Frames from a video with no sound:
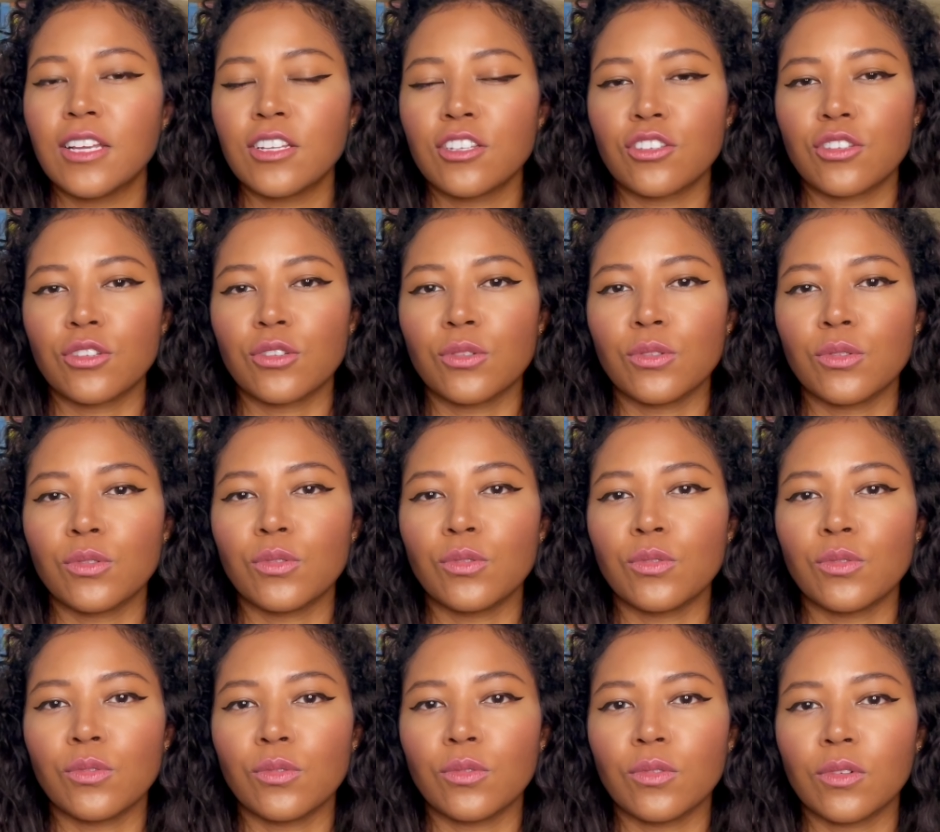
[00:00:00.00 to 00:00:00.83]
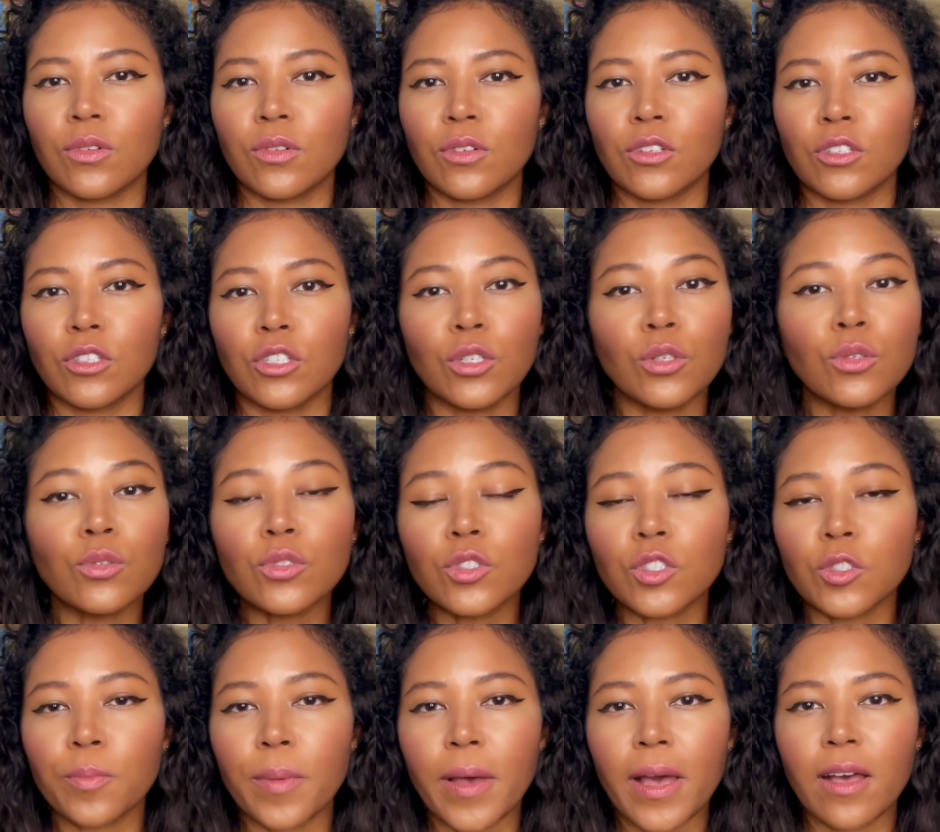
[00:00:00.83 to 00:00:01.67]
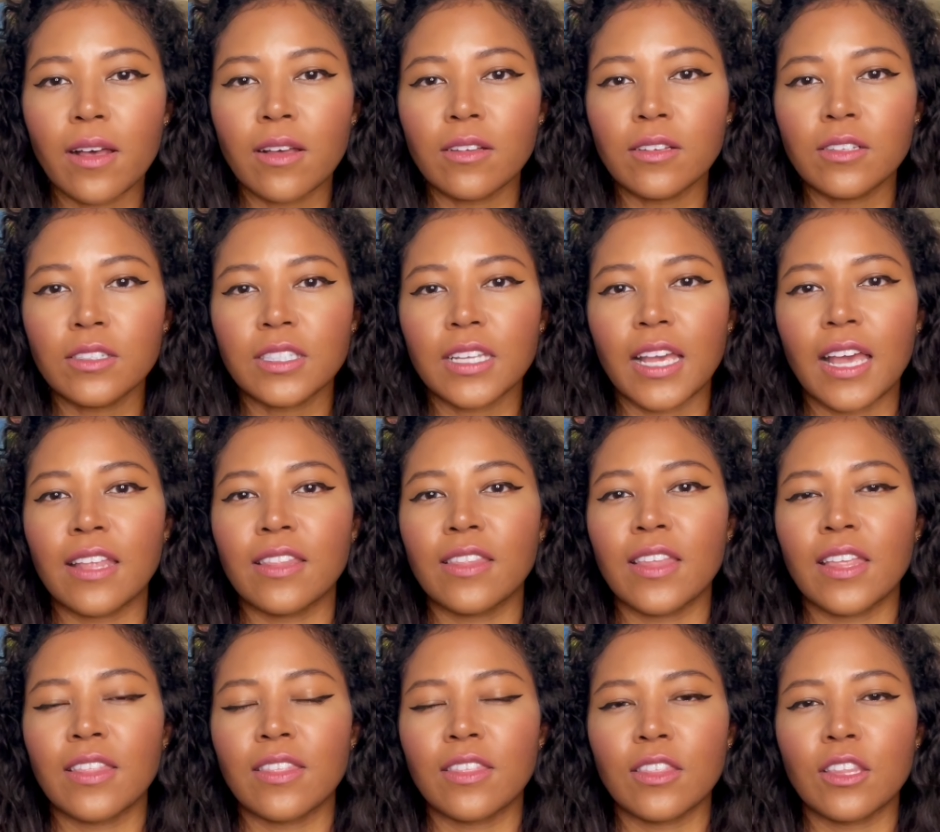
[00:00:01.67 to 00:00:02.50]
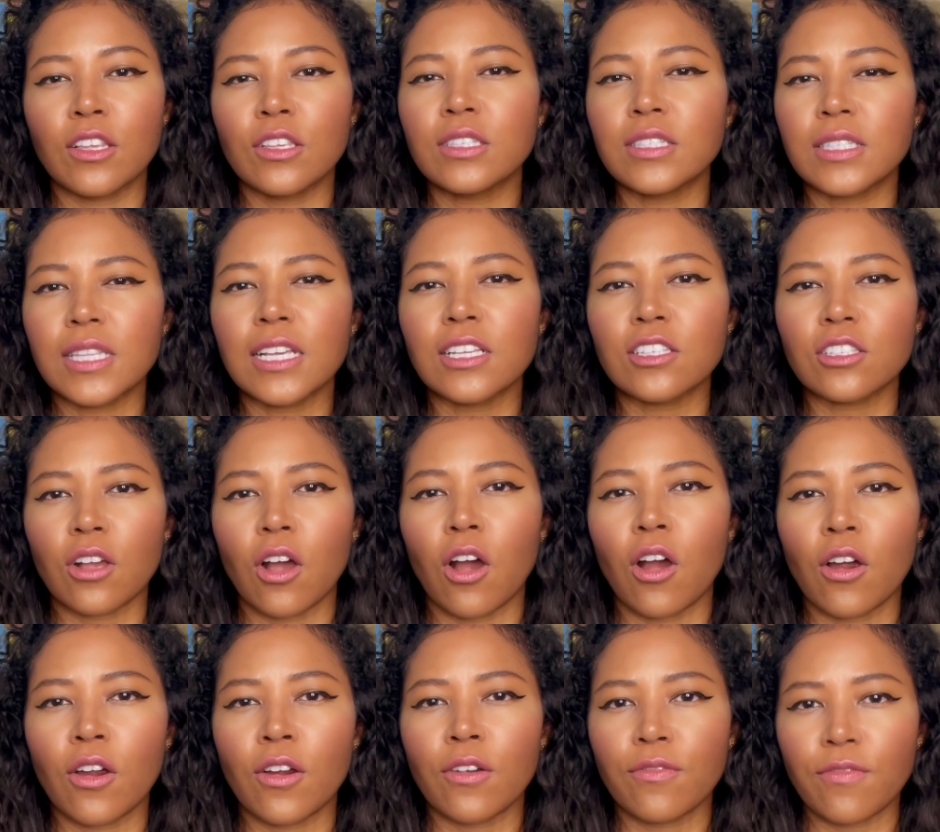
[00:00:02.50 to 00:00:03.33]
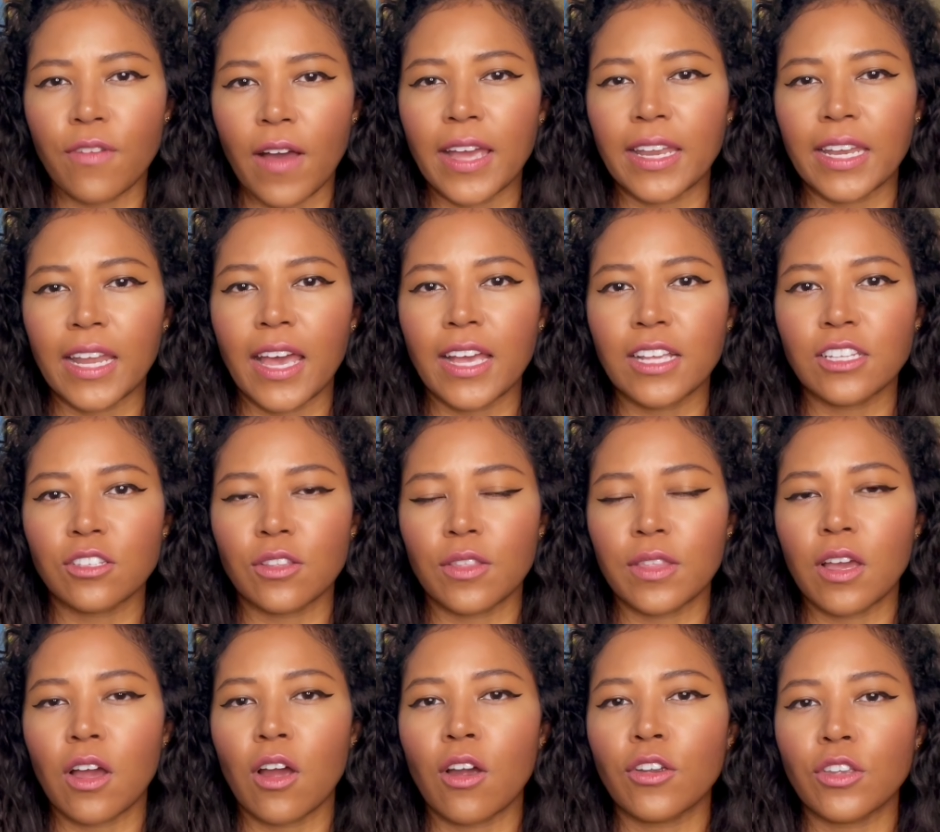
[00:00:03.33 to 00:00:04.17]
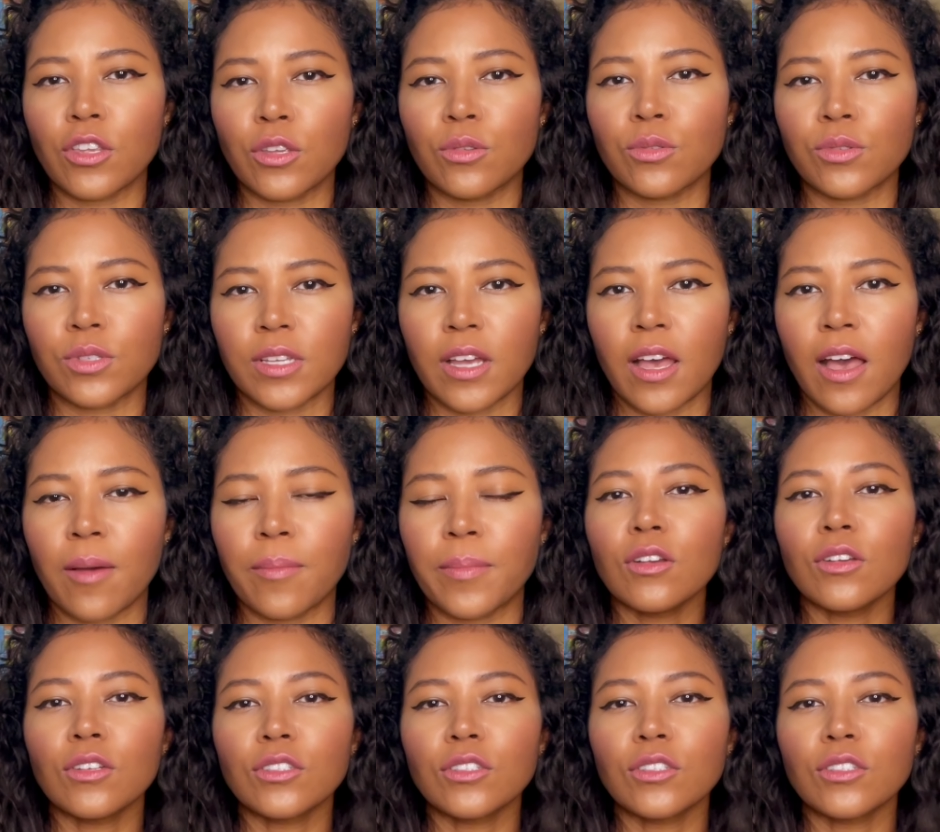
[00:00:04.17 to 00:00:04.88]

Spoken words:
to use spells, and then these things are finite, so they are used up.